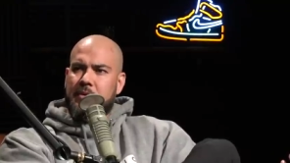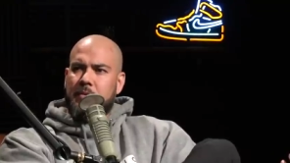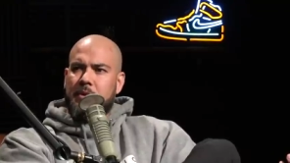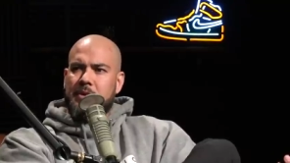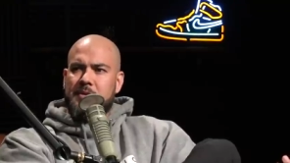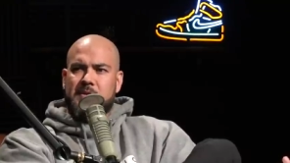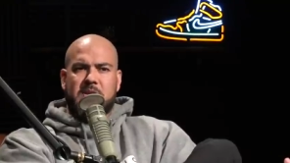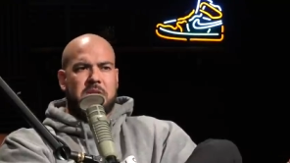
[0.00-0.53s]
You
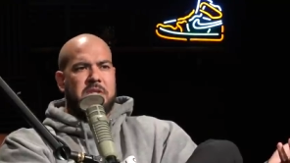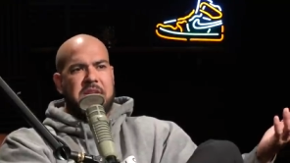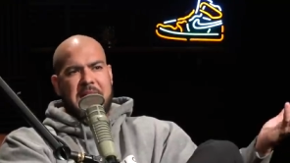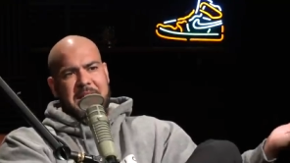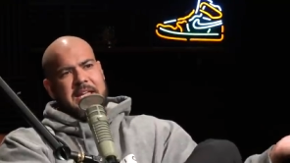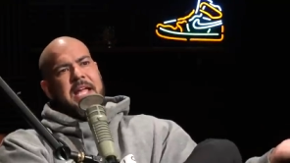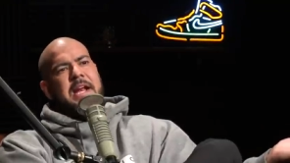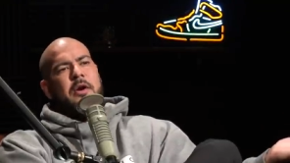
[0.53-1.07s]
wouldn't
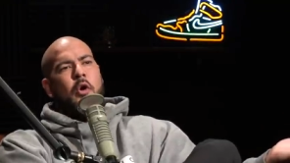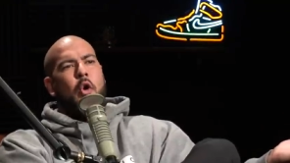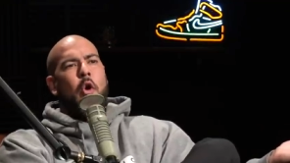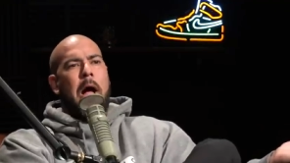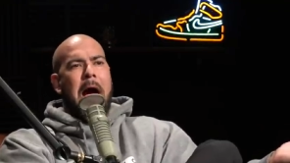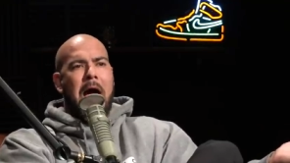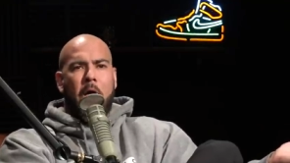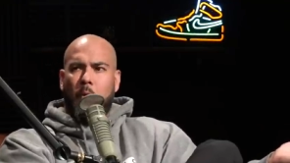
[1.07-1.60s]
dedicate a whole
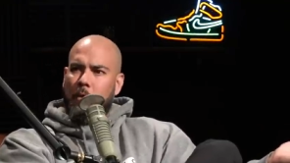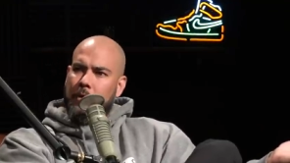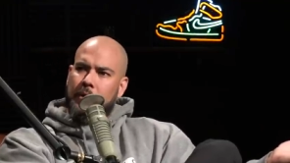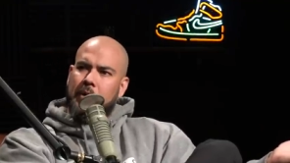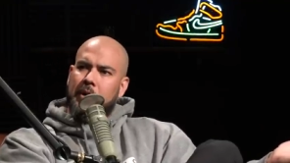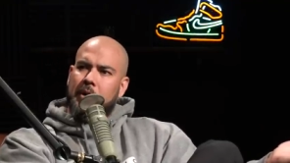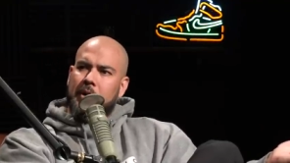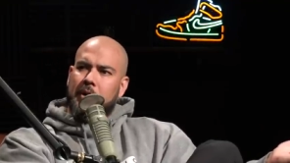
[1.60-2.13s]

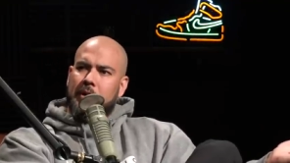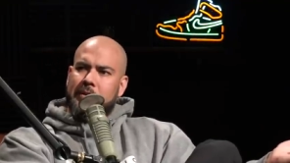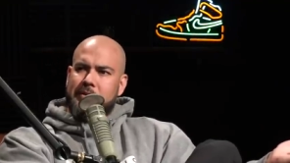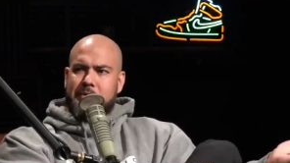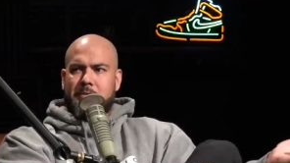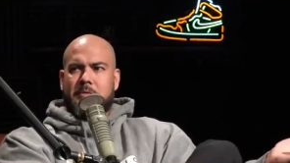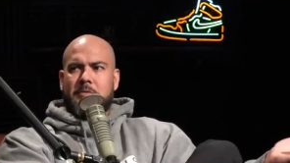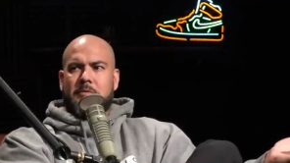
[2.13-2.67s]
hour
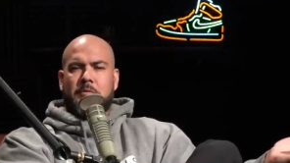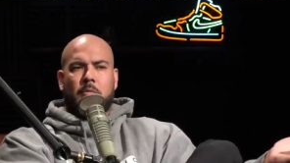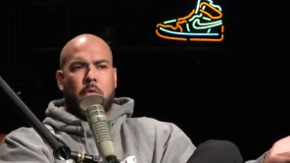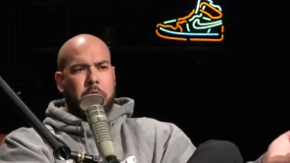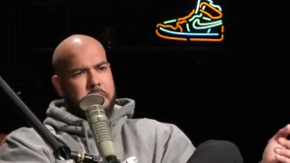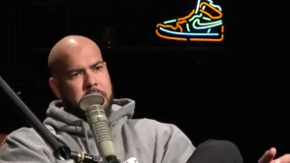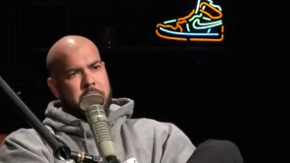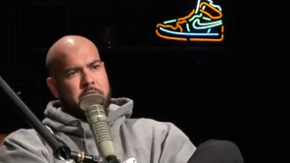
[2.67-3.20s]
to
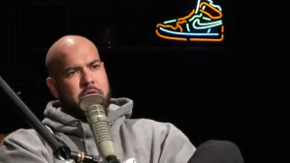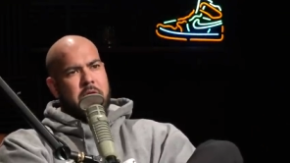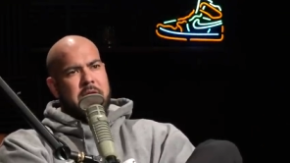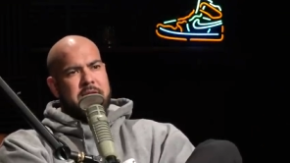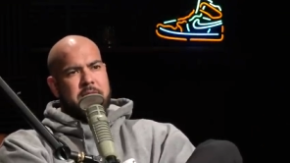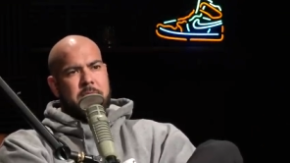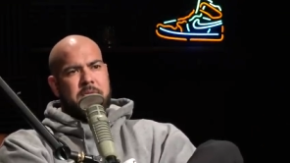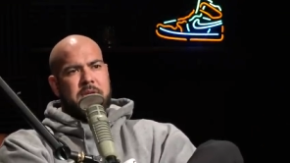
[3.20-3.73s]
working your
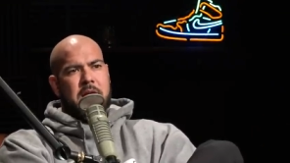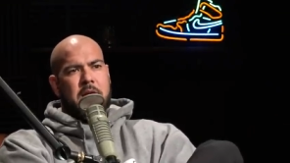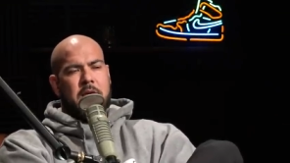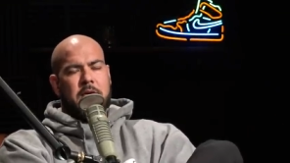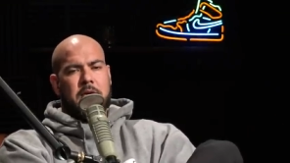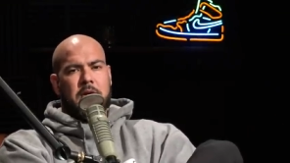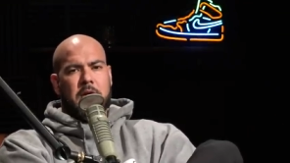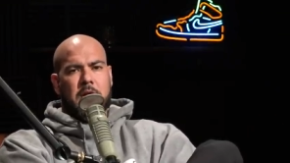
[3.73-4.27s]
triceps
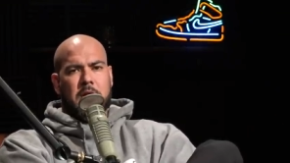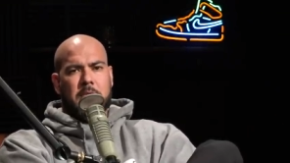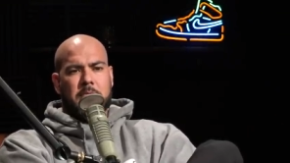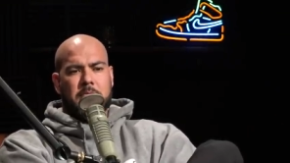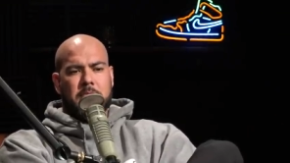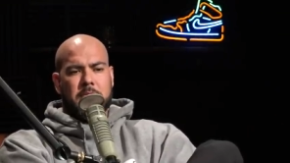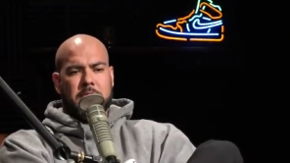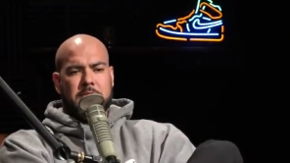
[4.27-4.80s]
out.
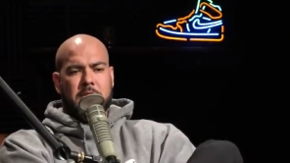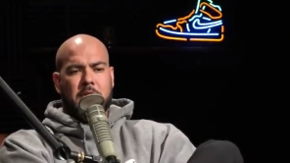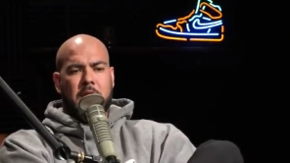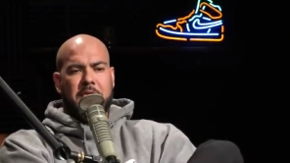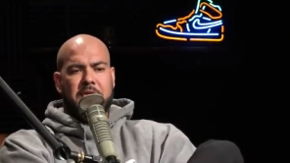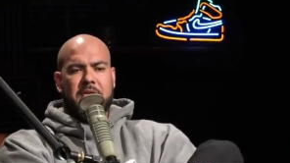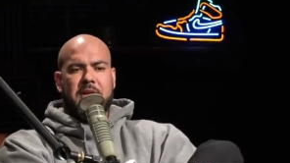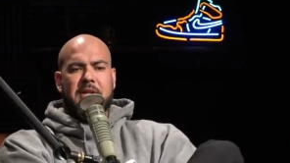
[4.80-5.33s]
So
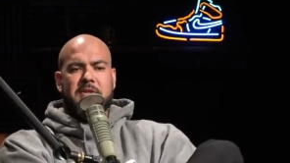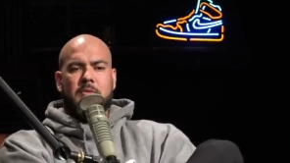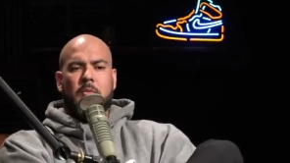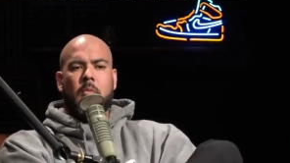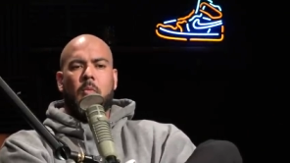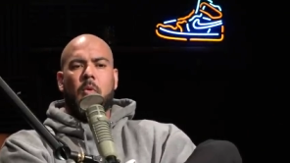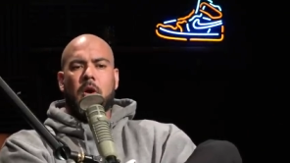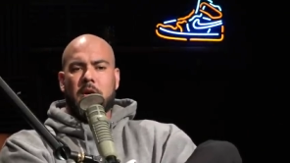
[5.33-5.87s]
I think that's
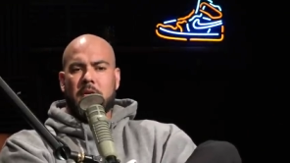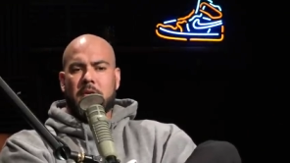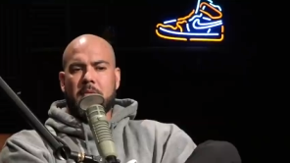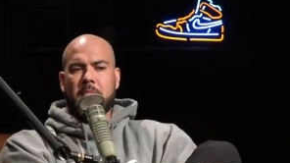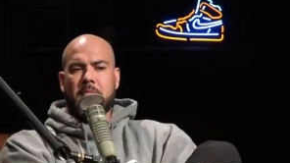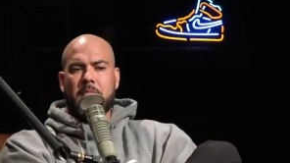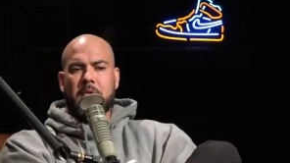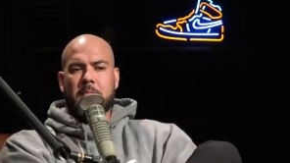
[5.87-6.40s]
one of
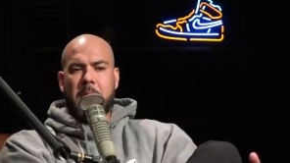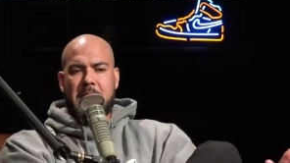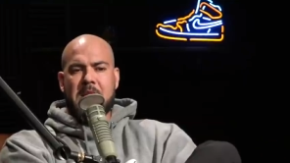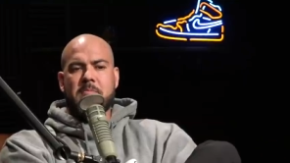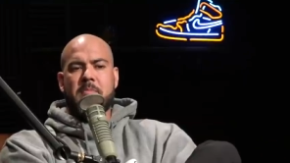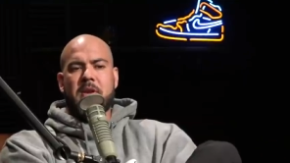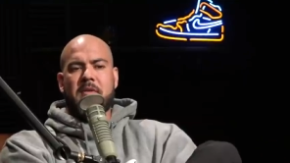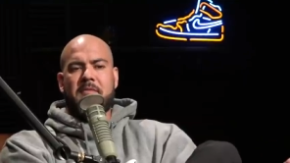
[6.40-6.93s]
the
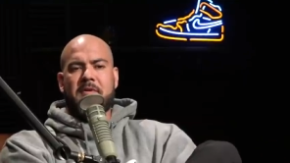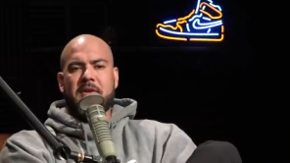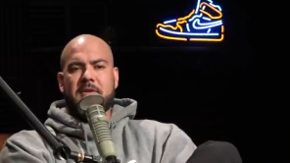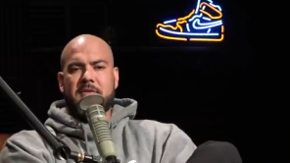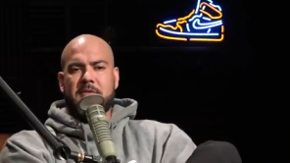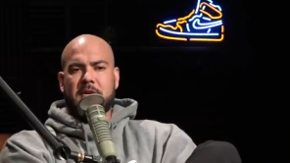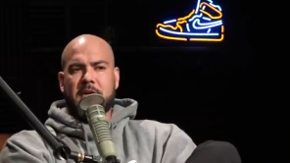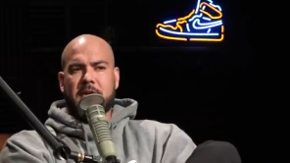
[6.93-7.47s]
main
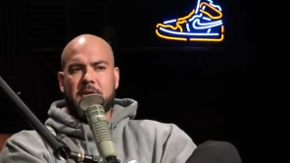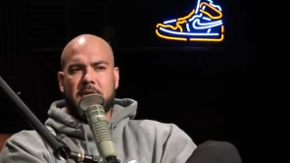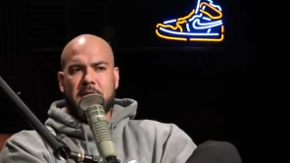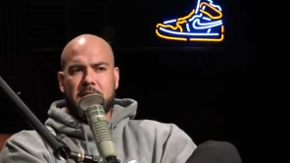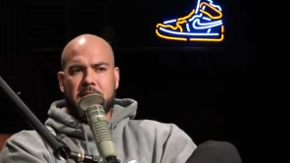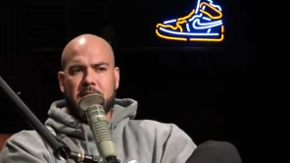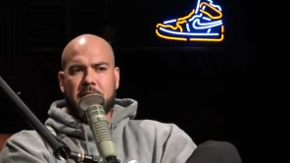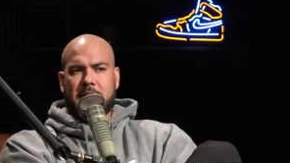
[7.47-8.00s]
benefits
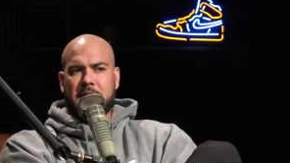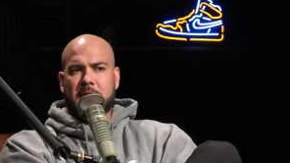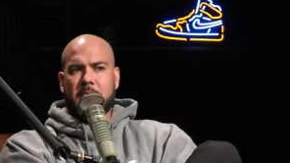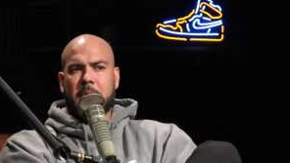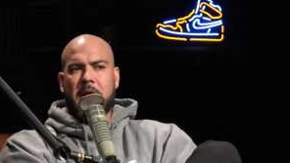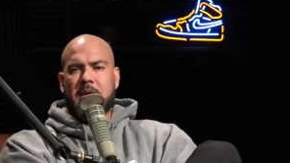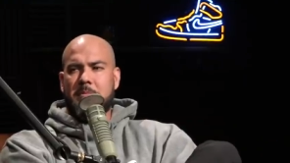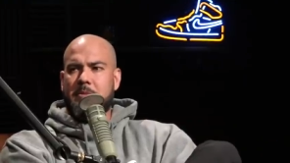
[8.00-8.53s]
in like the
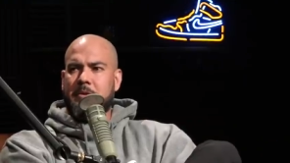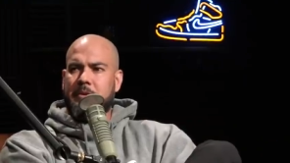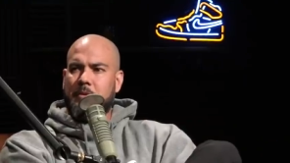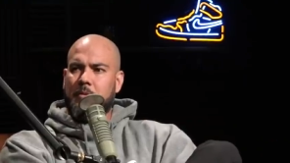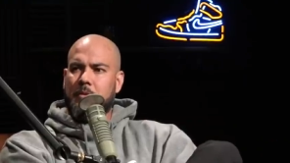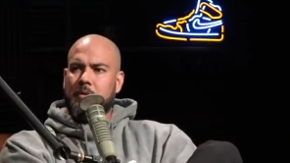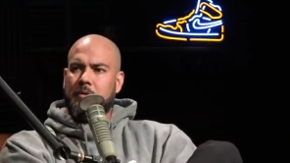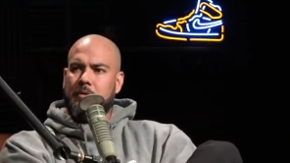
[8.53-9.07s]
bodybuilding. And I
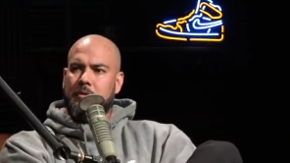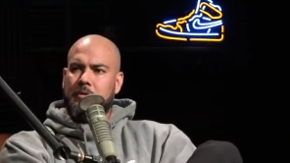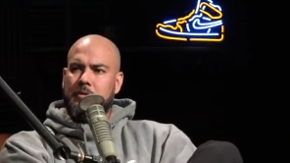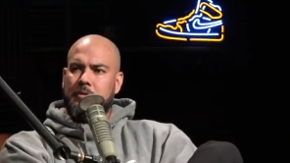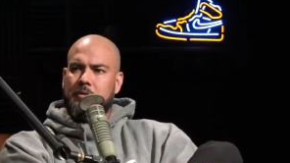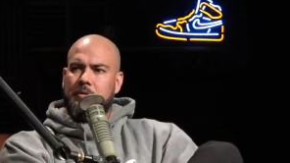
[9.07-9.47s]
do want to touch